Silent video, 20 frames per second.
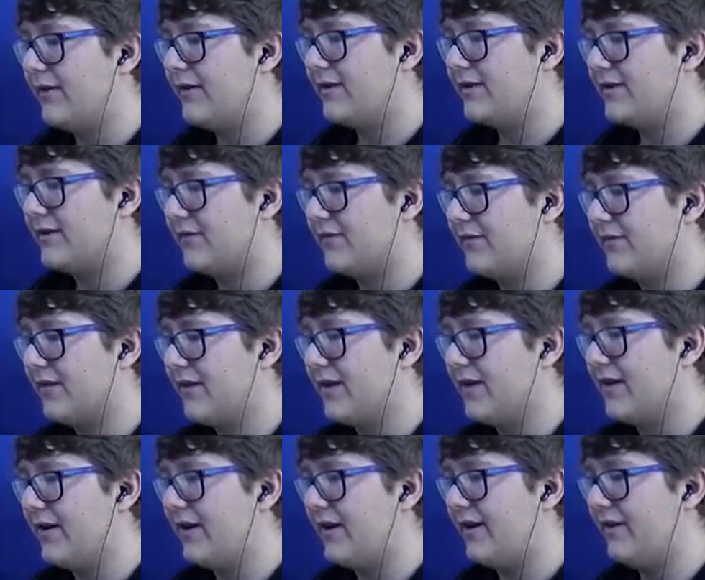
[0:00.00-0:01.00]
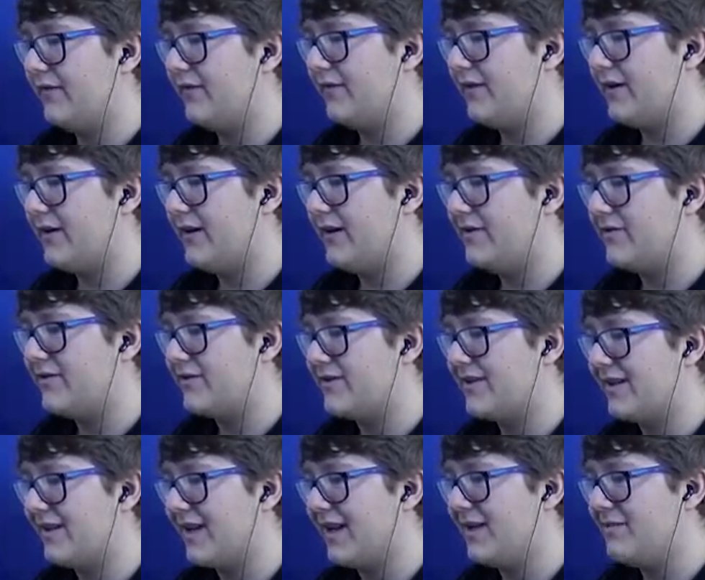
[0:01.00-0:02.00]
this is a very, very
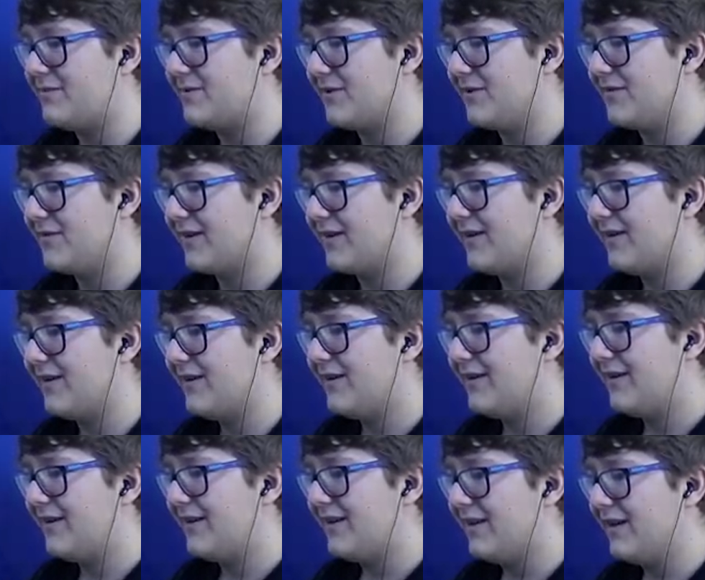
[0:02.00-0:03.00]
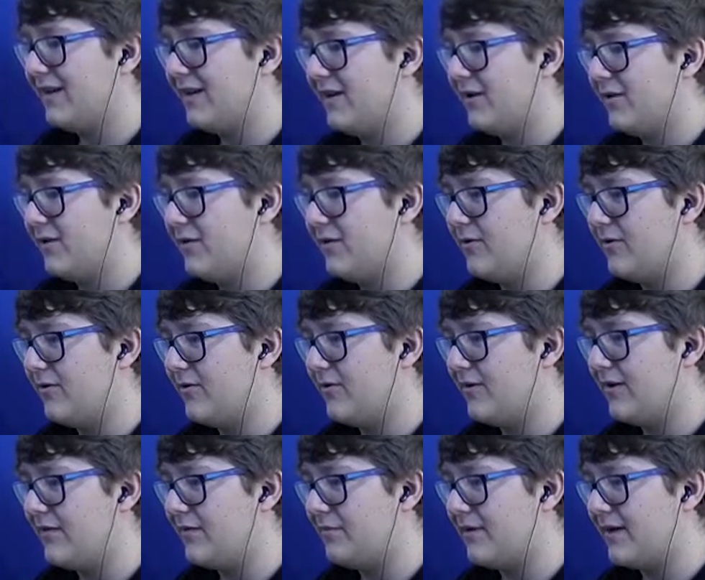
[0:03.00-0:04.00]
interesting game so far. Hello,
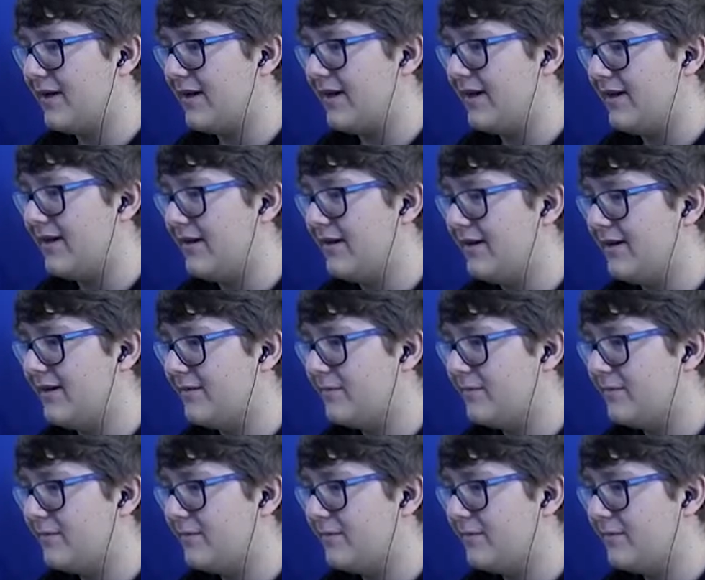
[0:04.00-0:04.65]
everybody!